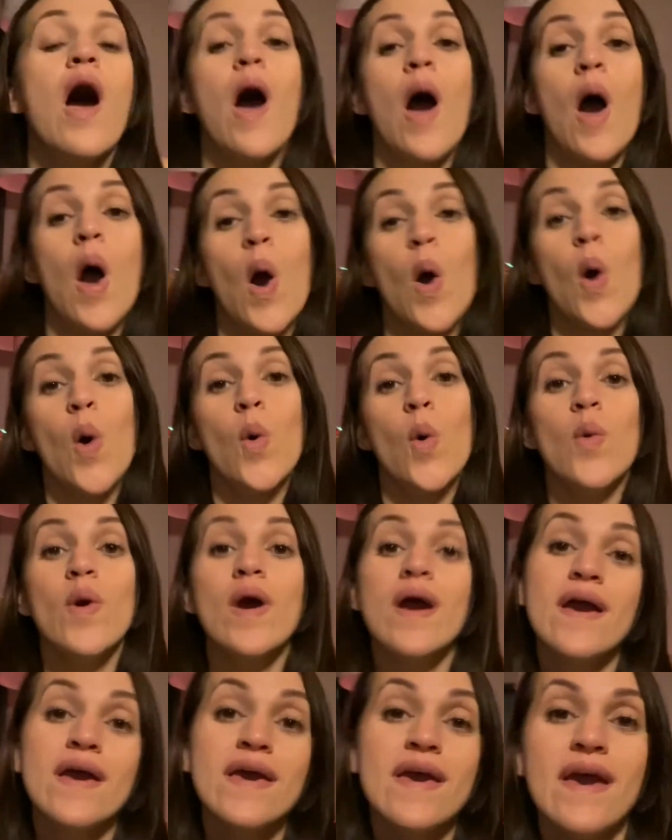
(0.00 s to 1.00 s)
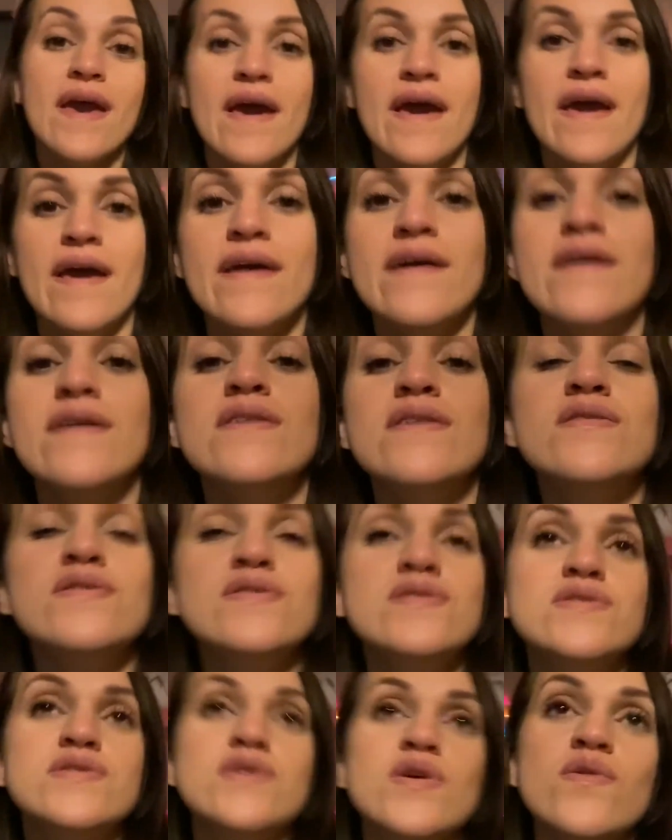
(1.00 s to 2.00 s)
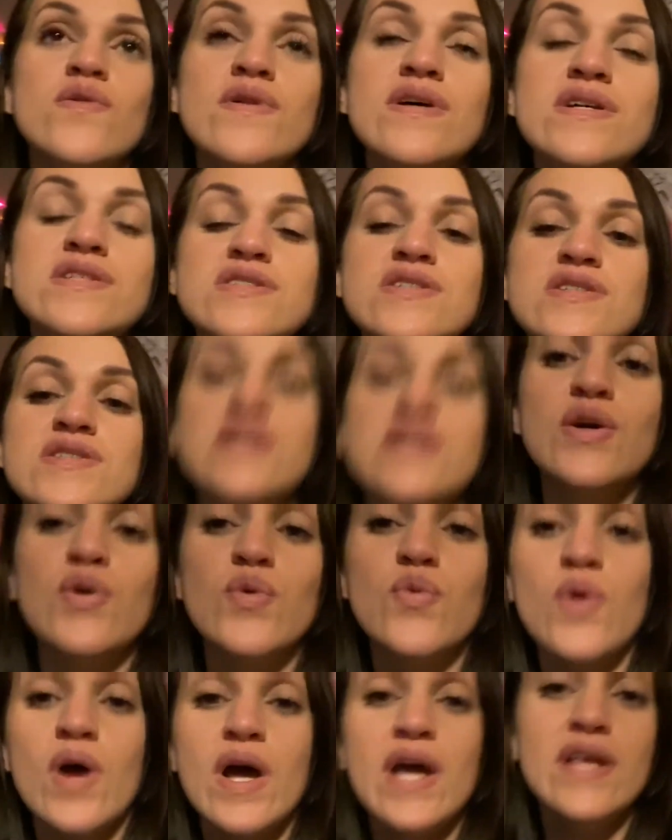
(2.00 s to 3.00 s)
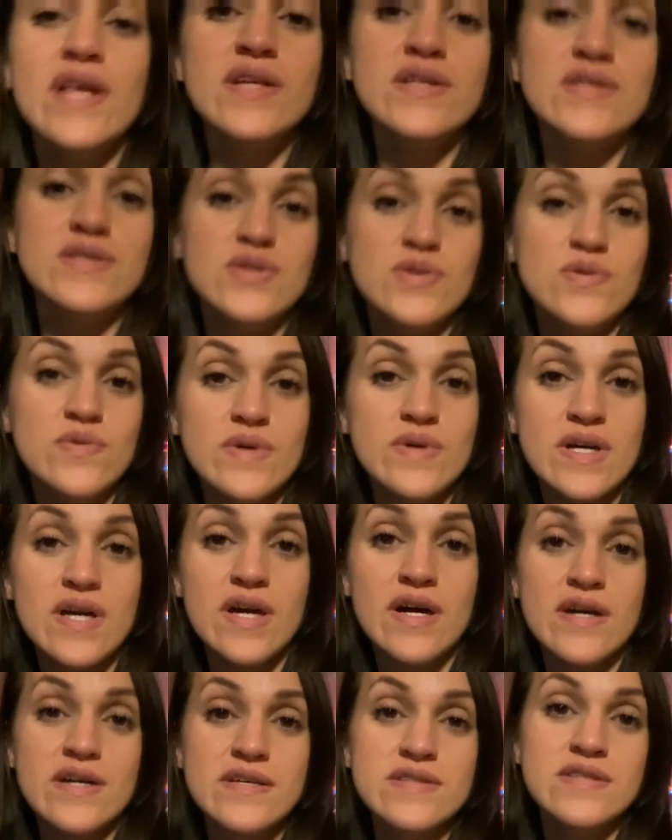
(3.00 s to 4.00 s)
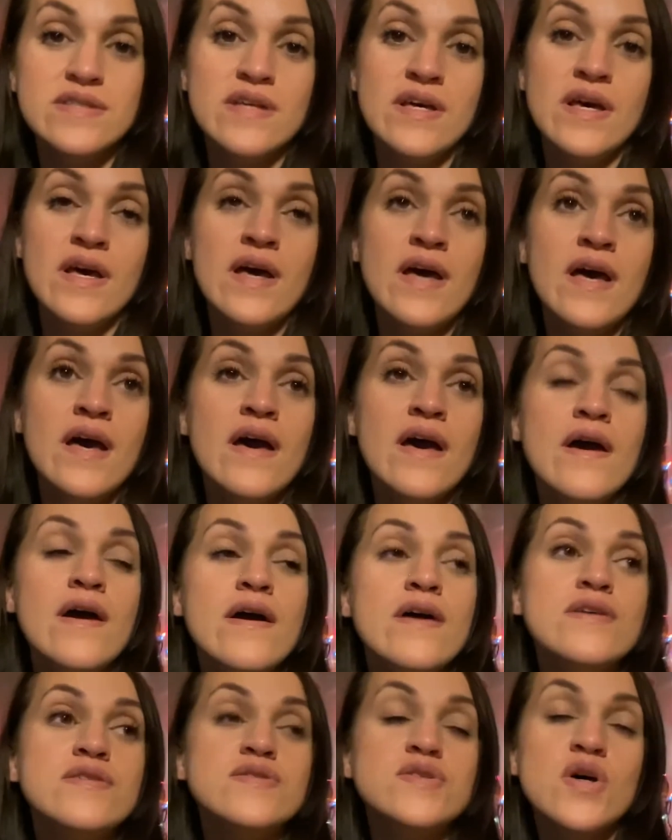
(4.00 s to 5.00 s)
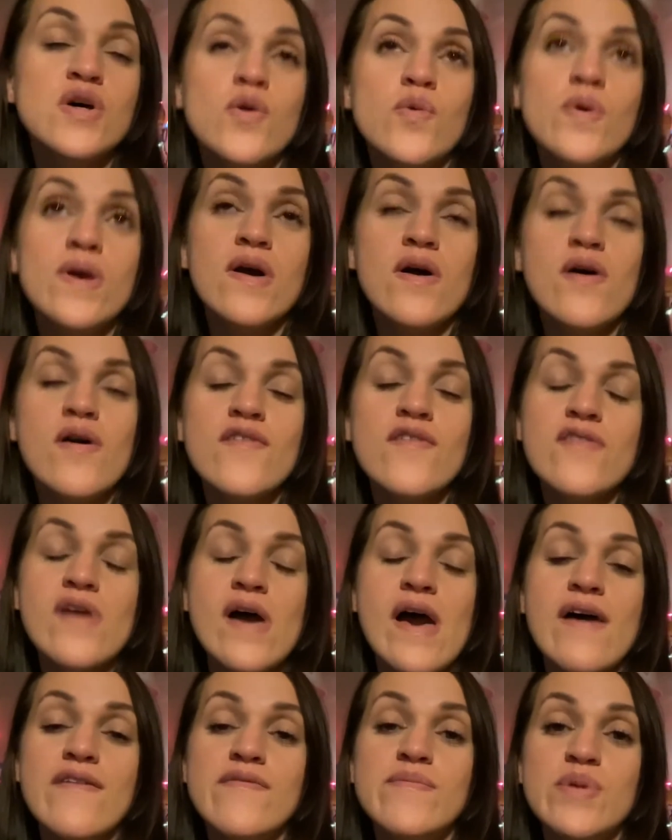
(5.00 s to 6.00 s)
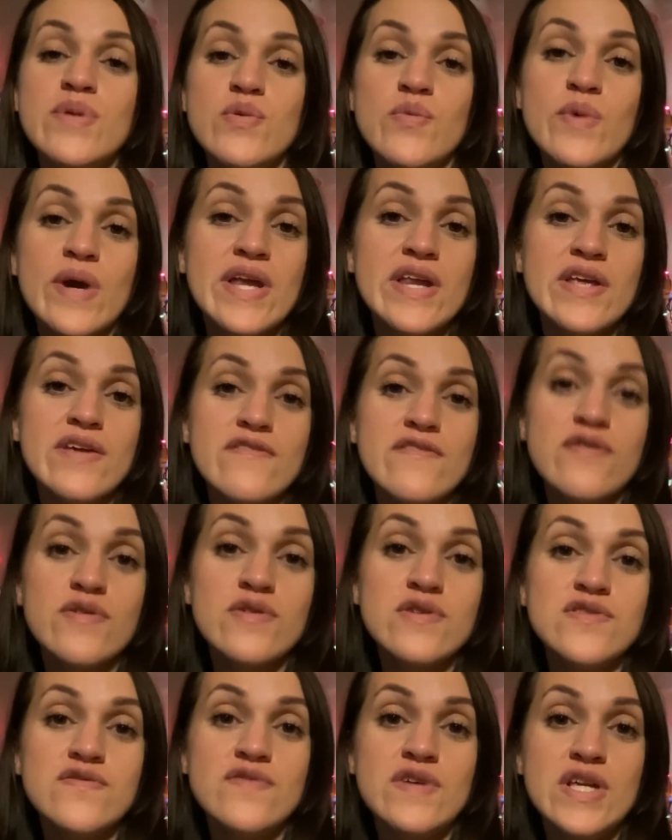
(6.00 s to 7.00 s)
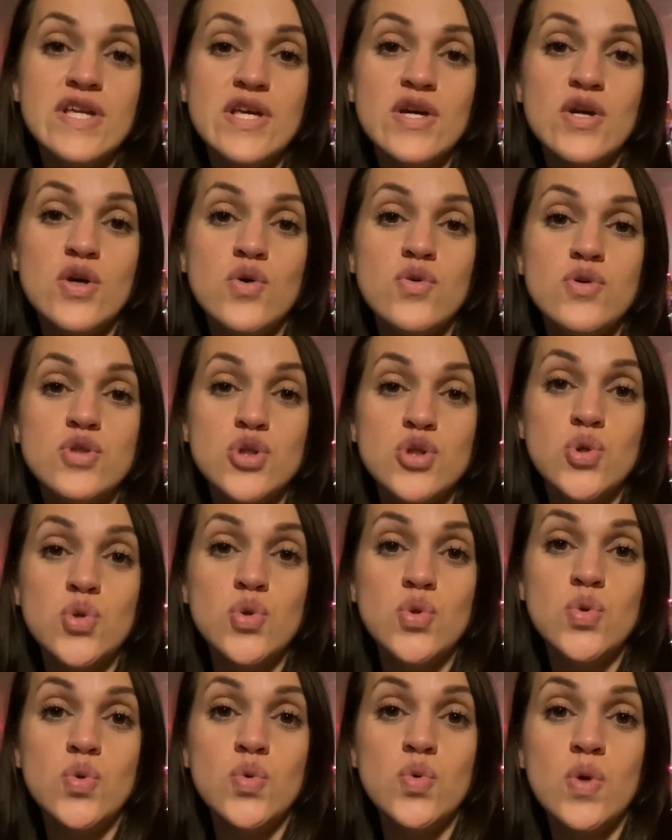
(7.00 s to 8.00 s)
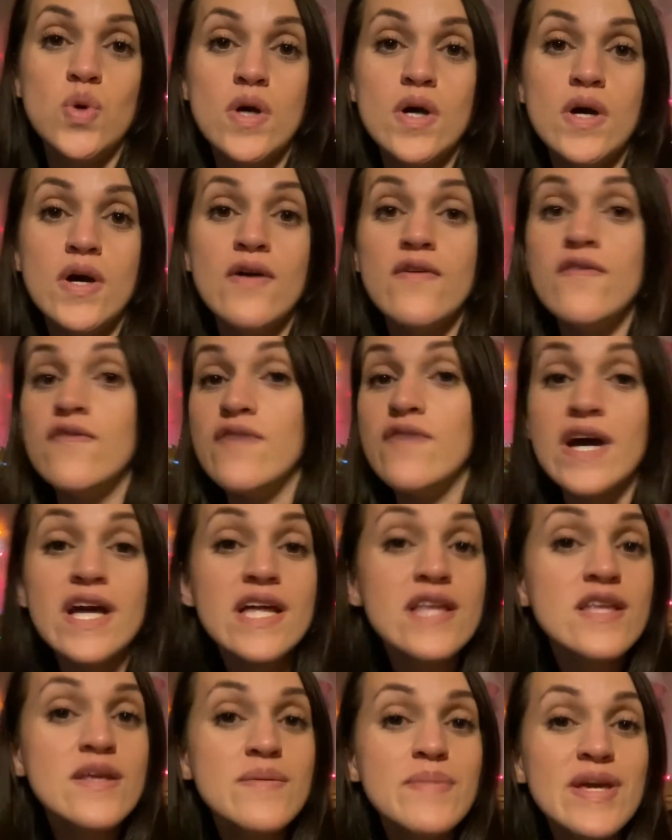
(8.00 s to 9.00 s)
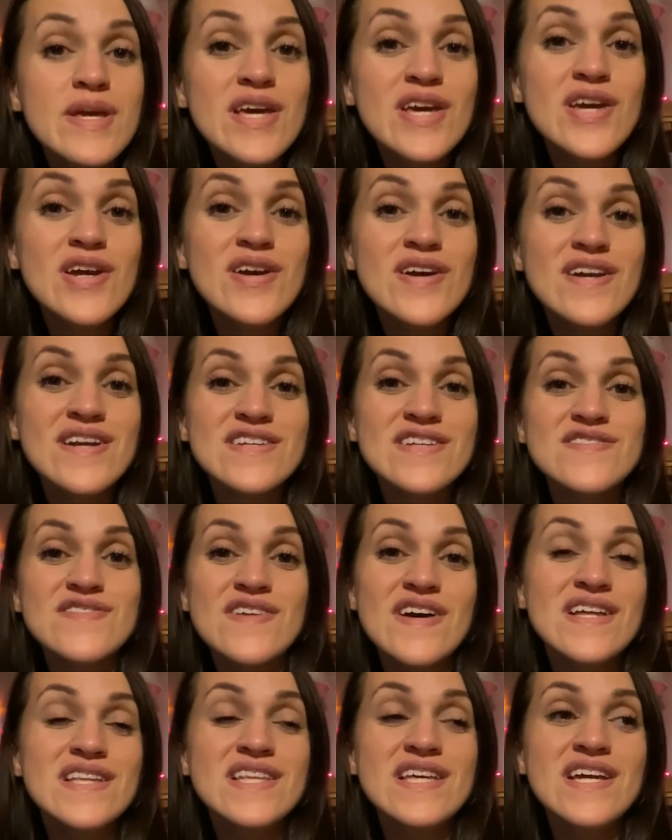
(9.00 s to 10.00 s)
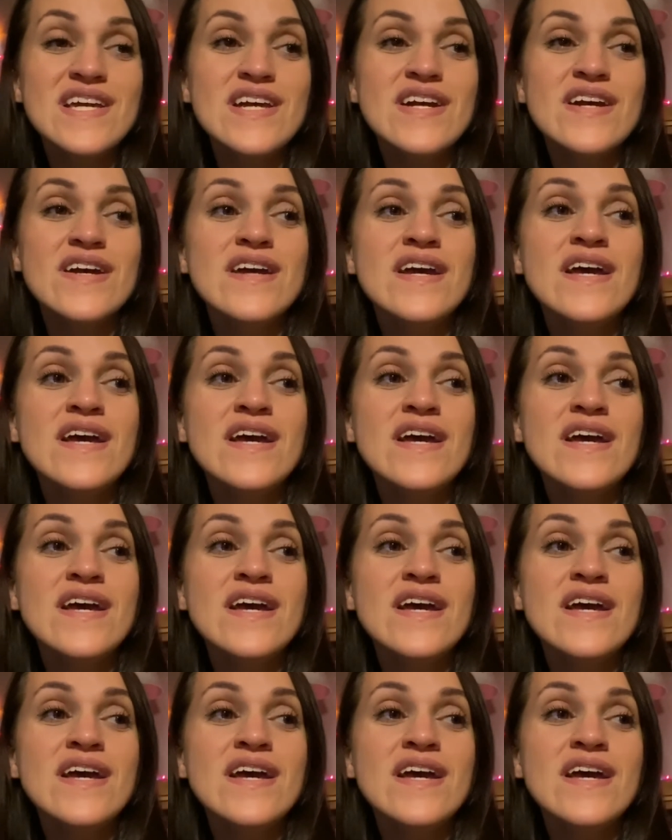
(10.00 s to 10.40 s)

Okay, so let's just get right into it guys. So we all have been waiting for this video to finally be here and it's finally here.